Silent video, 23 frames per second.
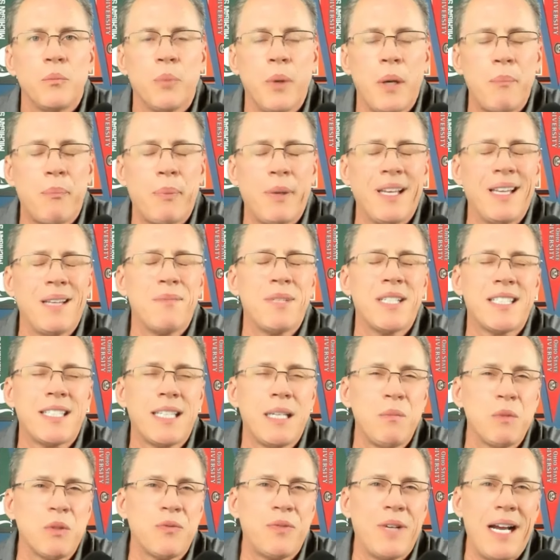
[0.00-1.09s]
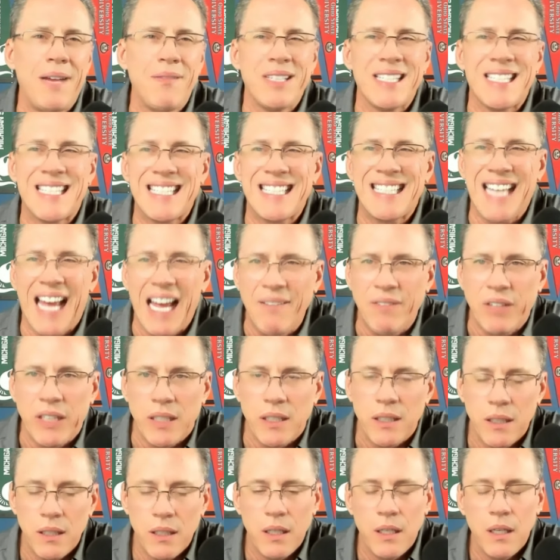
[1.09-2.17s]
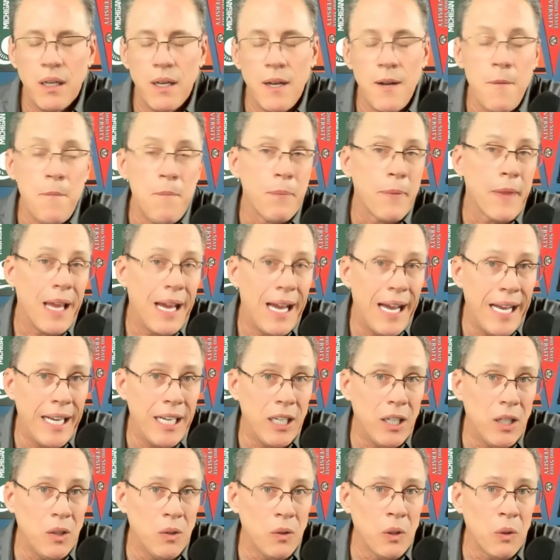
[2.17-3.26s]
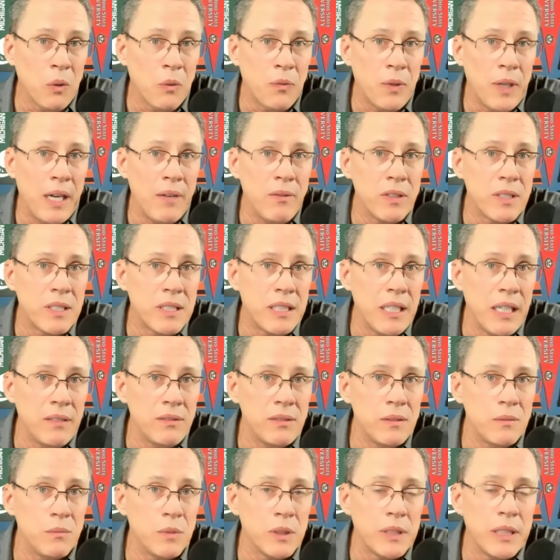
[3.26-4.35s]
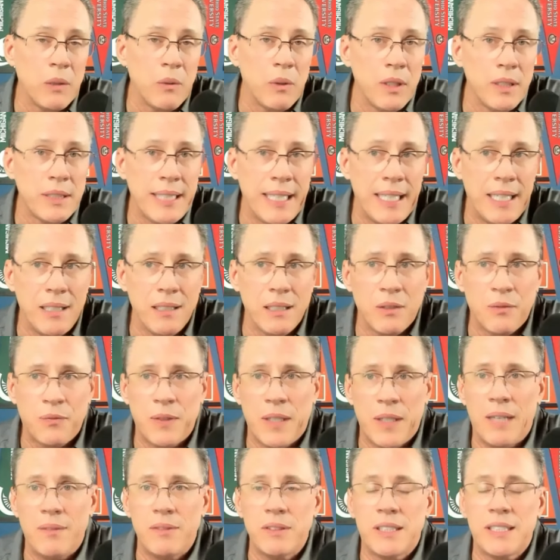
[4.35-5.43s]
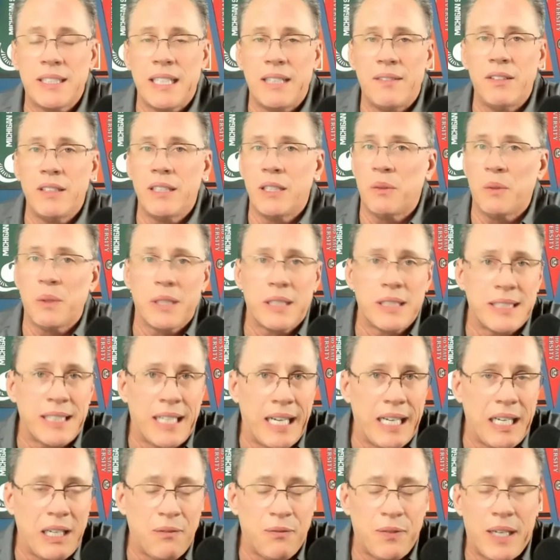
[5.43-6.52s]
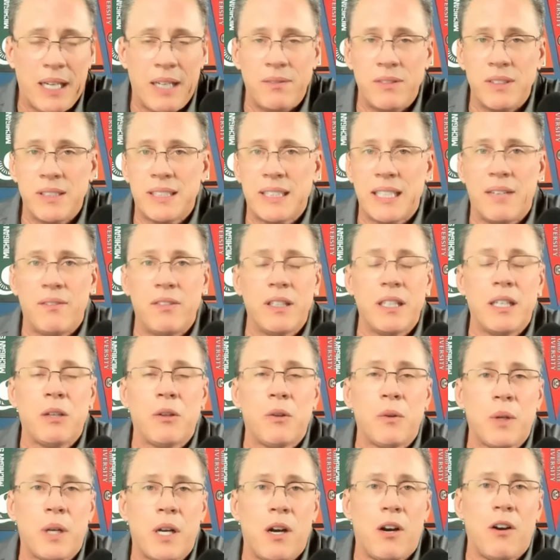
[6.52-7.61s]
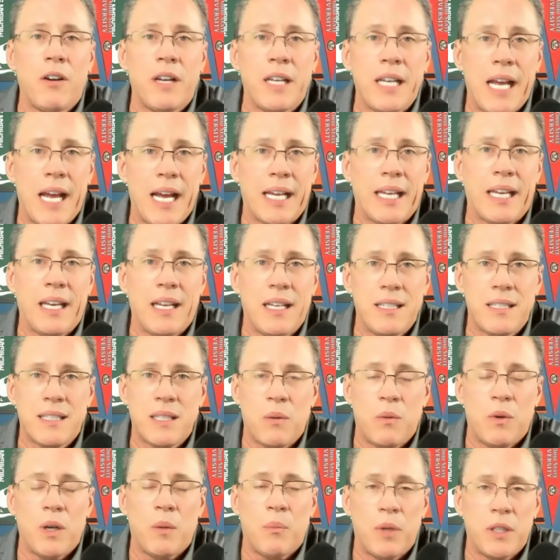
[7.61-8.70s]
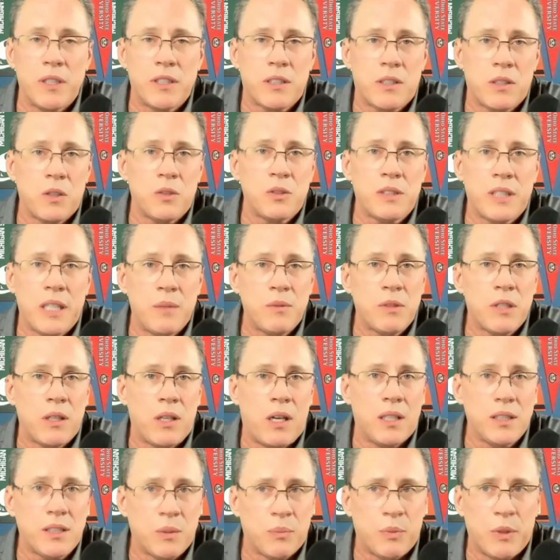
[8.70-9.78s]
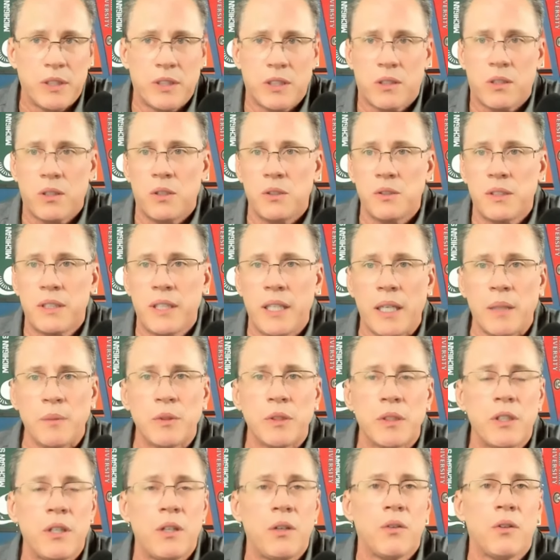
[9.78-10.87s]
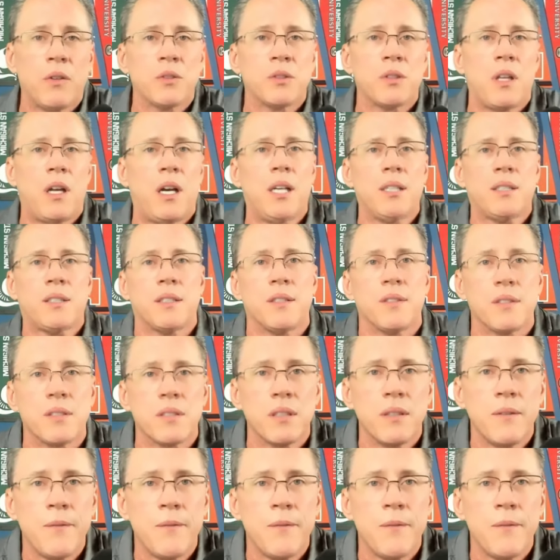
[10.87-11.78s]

Brett Bielema's team was 5-7. I know they were 5-7, but they were a talented 5-7. They were exciting 5-7. They were the cardiac kids. They won a bunch of close games. They lost a bunch of close games. You know, those losses.